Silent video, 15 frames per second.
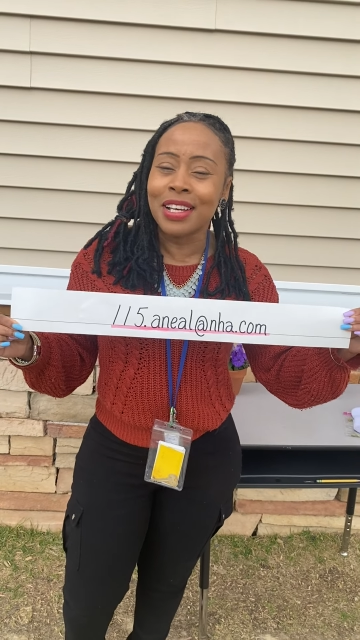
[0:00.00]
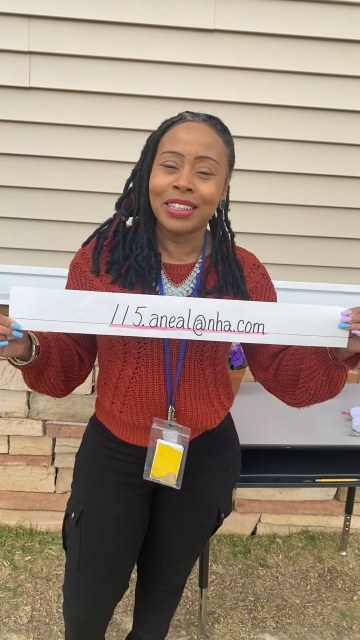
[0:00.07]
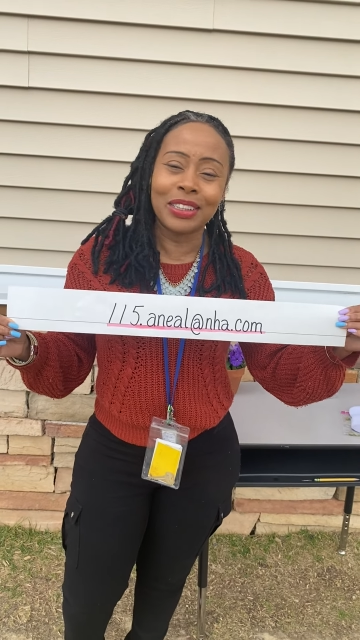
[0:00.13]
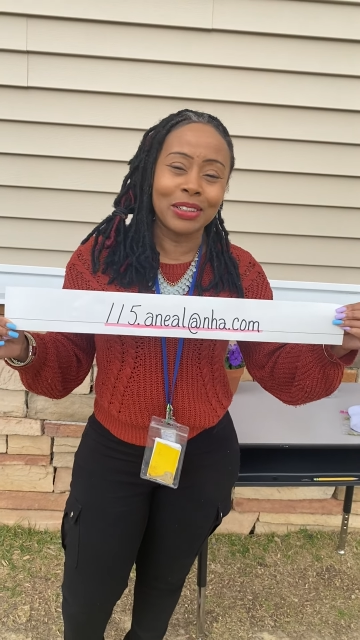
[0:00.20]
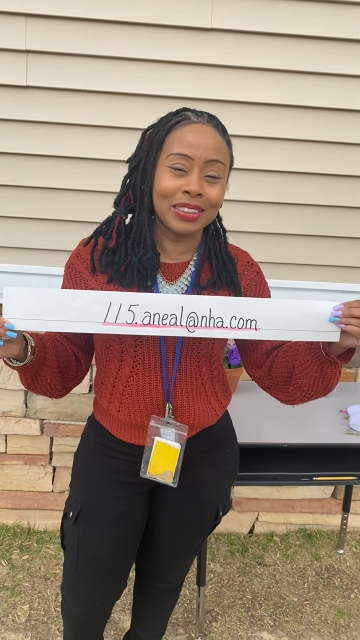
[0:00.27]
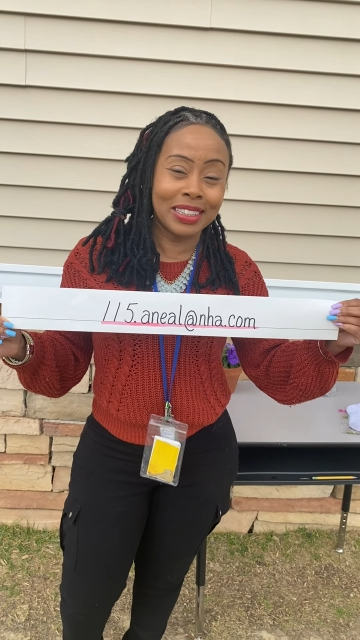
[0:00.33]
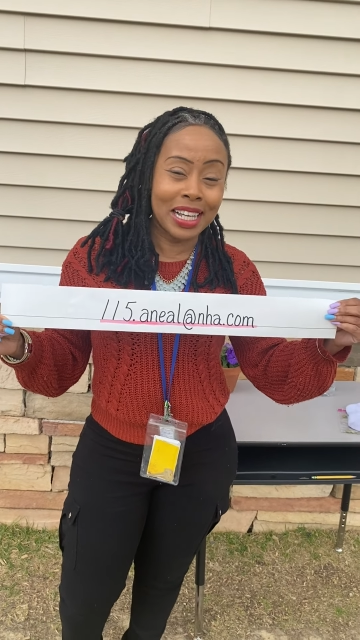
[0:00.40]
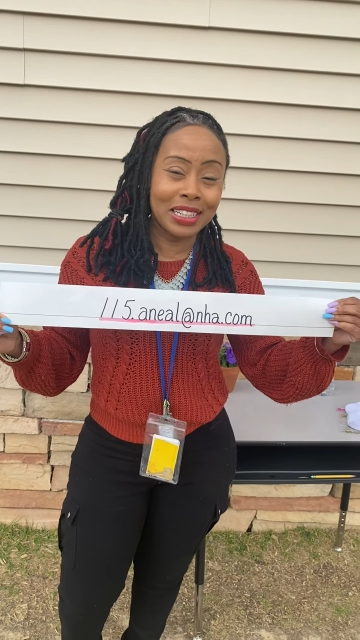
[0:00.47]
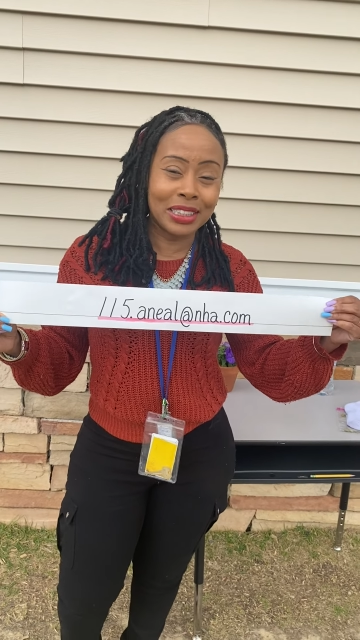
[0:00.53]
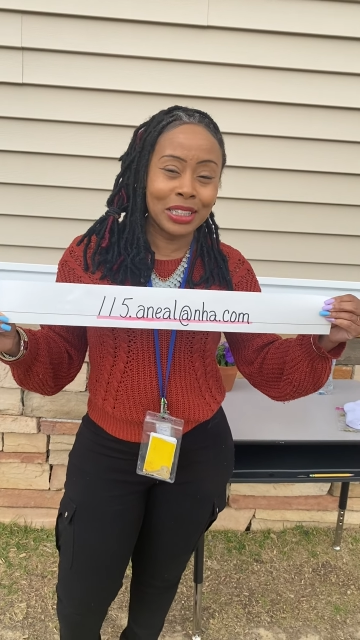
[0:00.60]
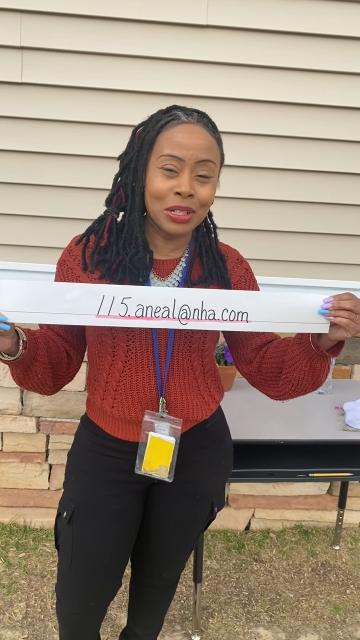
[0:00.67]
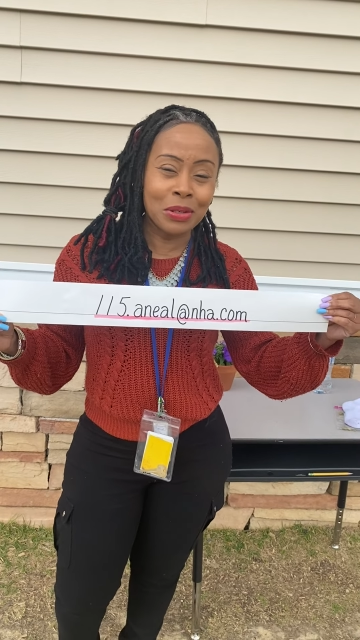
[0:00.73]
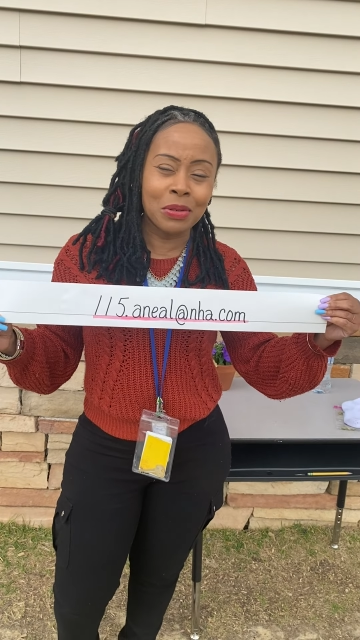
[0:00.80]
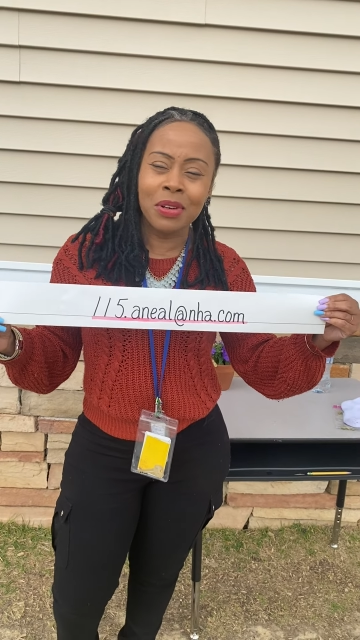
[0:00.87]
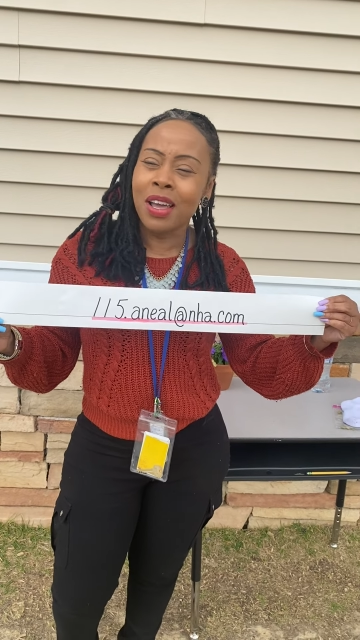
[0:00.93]
So stay
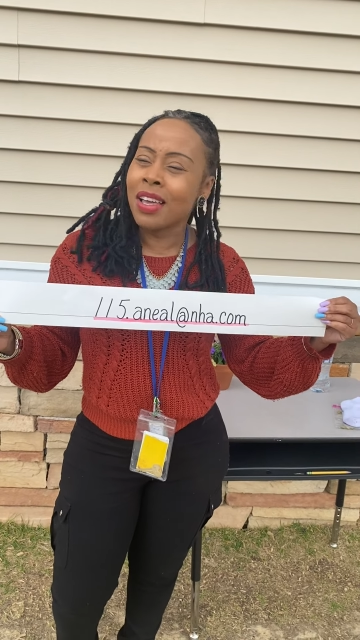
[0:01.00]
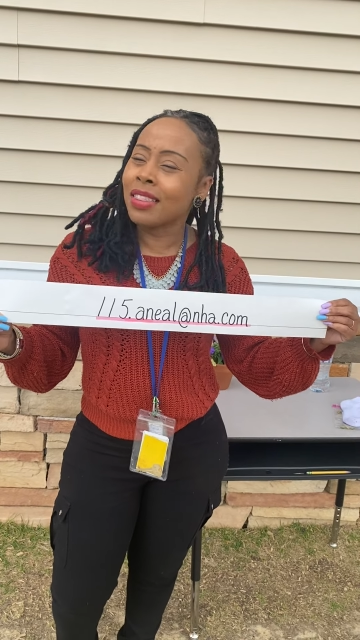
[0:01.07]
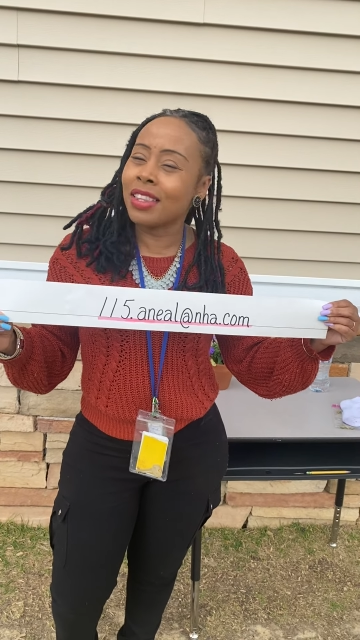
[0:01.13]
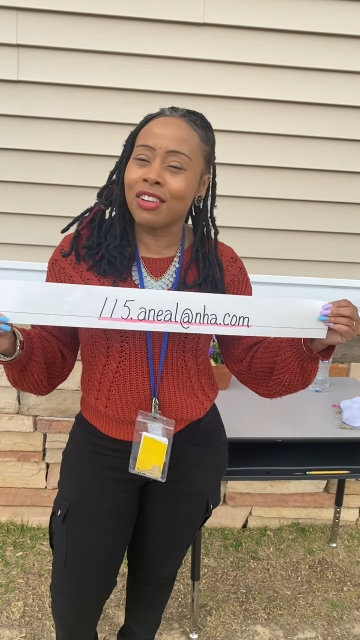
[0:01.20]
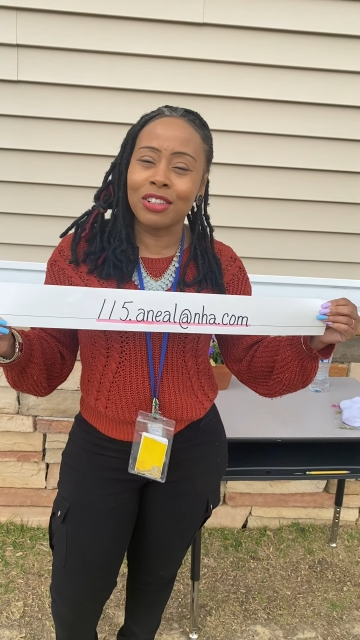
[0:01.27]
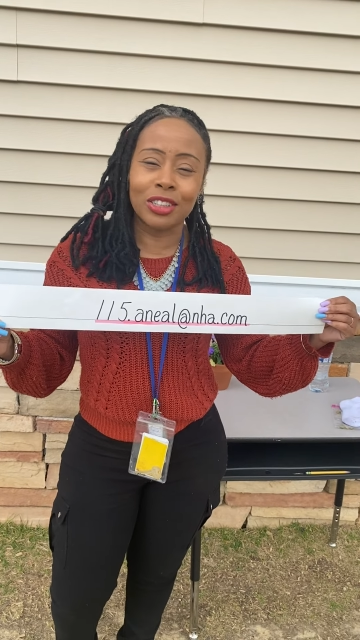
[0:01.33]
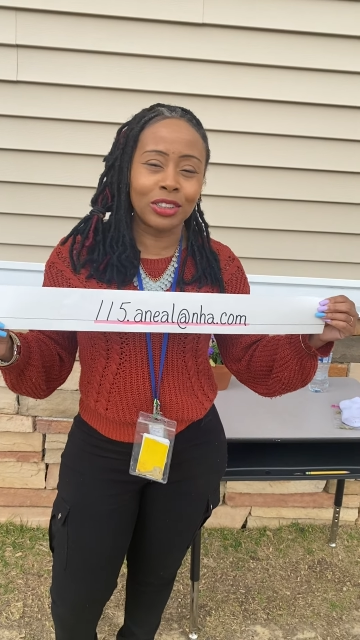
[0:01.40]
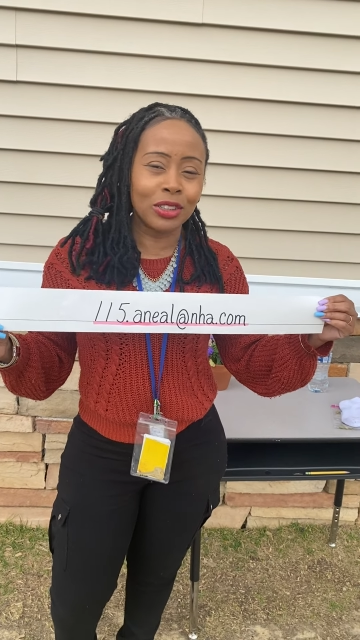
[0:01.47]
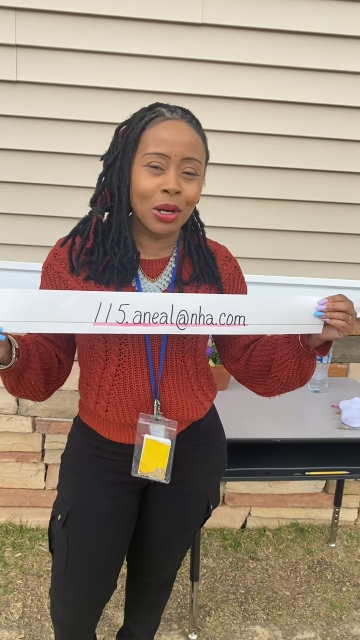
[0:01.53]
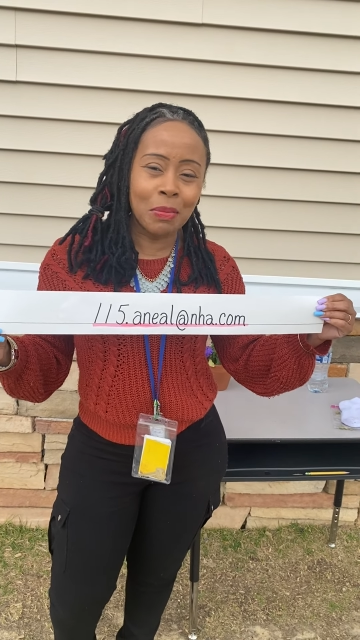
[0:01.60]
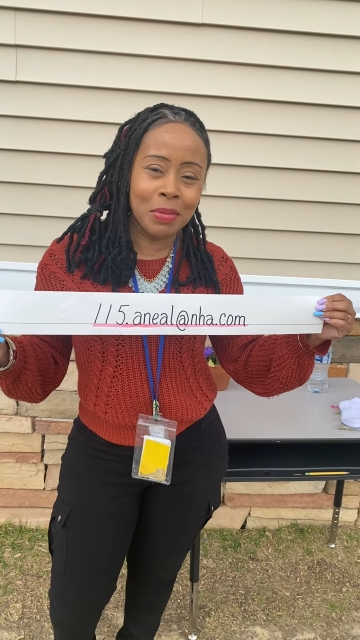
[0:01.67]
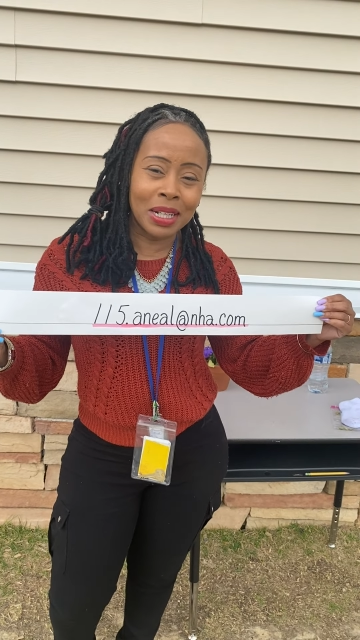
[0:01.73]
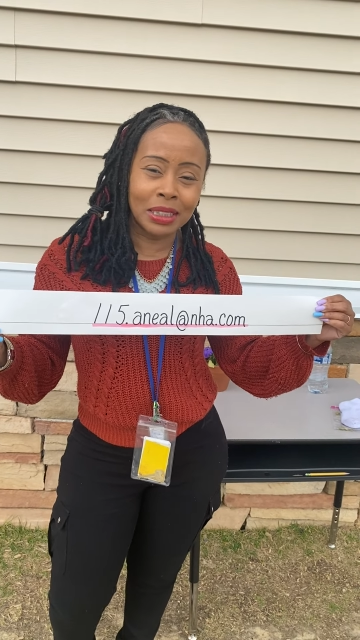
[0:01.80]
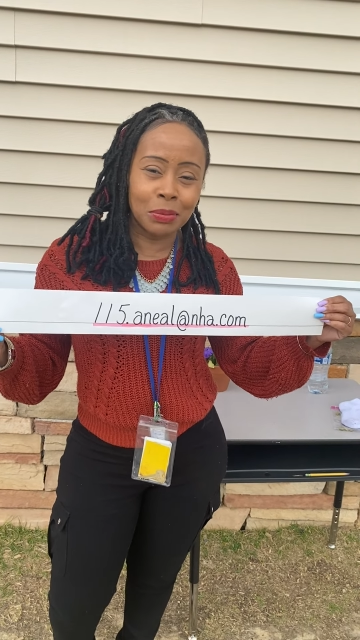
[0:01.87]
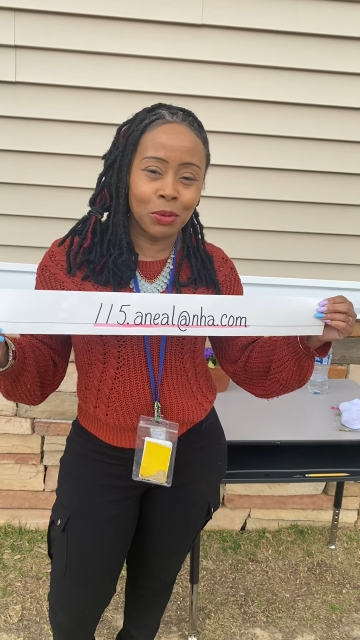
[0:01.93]
tuned. There's so
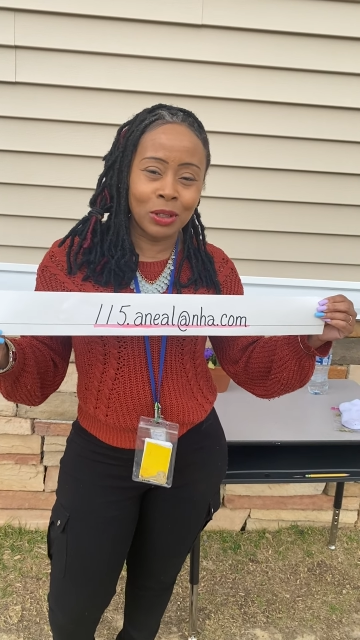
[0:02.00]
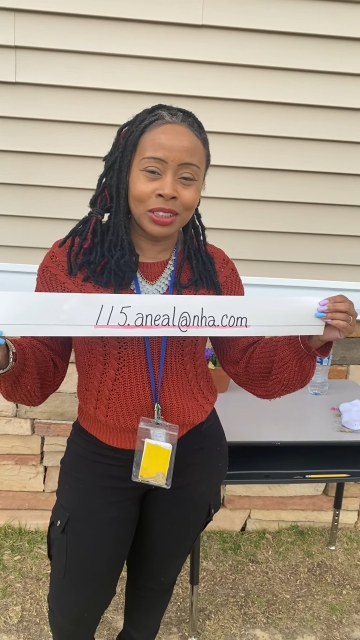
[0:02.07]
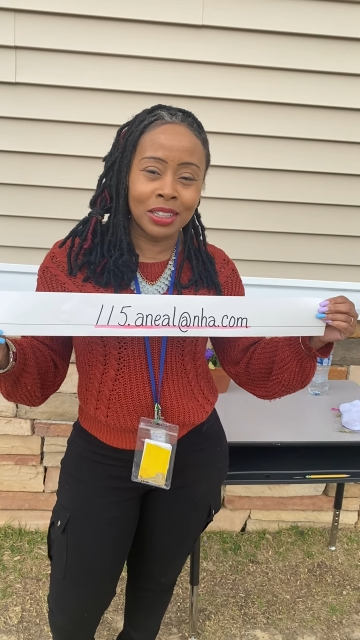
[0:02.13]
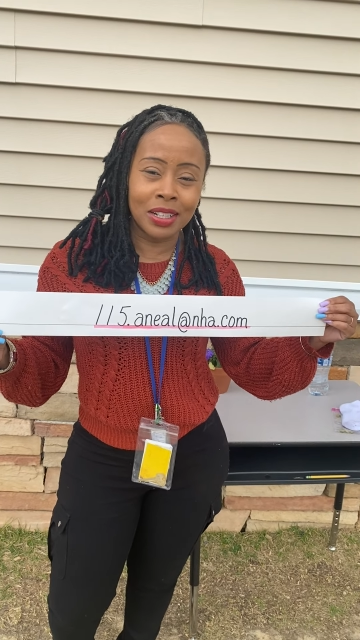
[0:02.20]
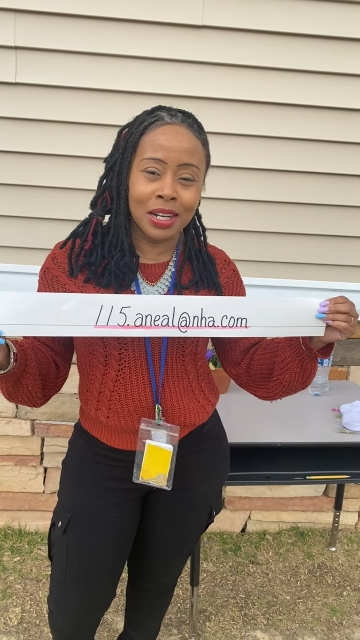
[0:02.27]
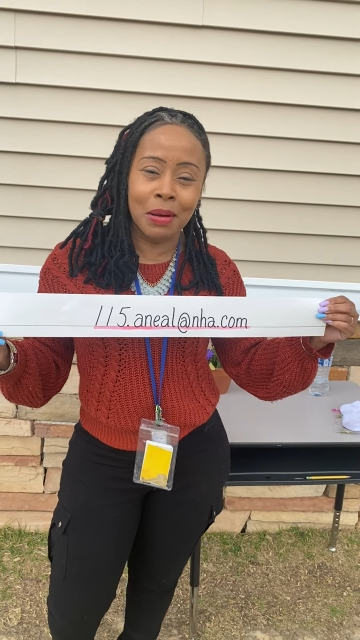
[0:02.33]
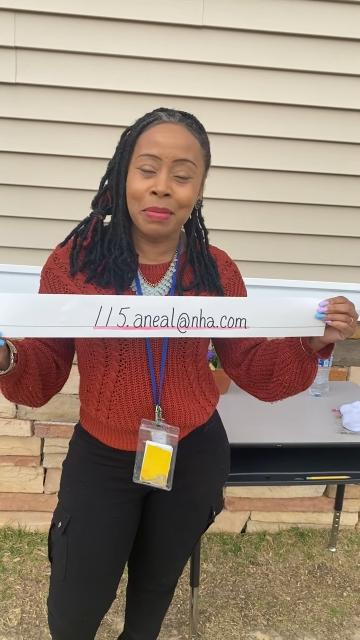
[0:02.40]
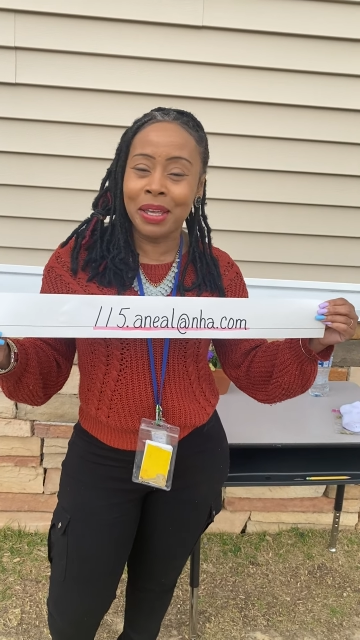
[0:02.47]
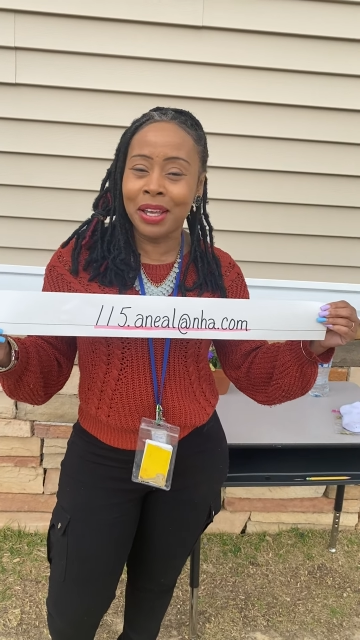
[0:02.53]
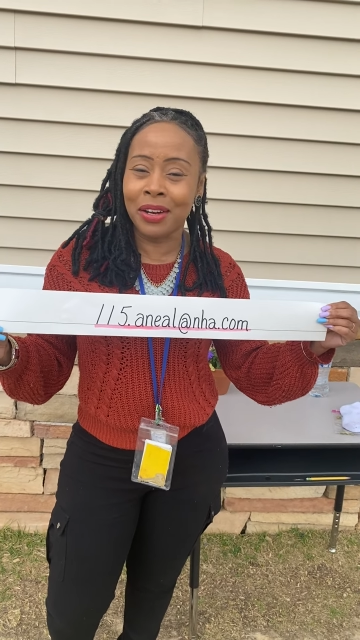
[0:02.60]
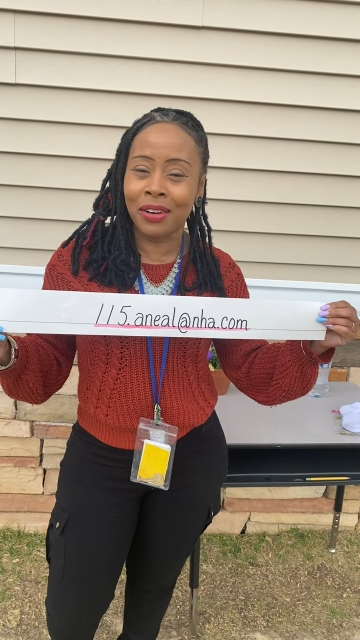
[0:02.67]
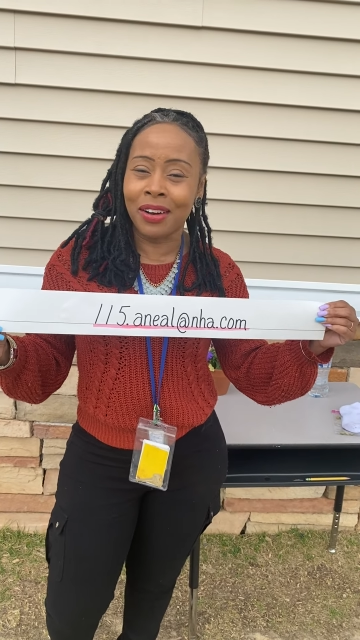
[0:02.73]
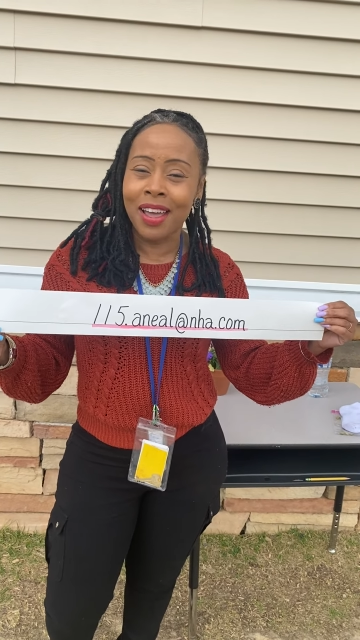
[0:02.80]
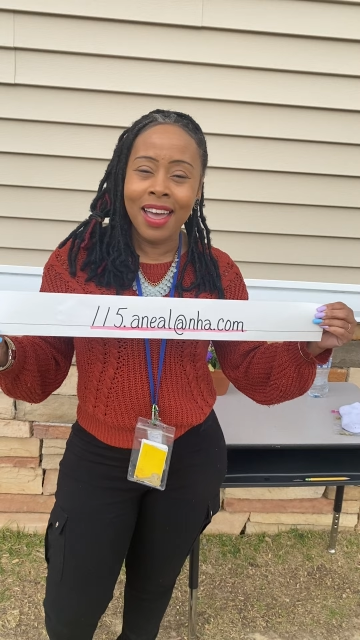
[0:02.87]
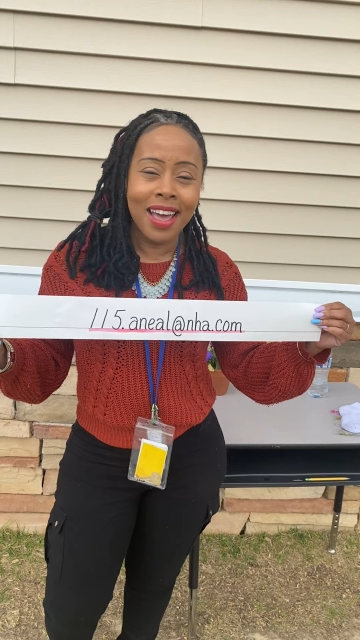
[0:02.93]
much more to come
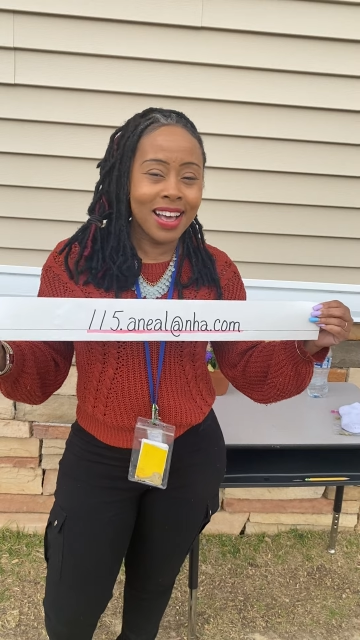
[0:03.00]
here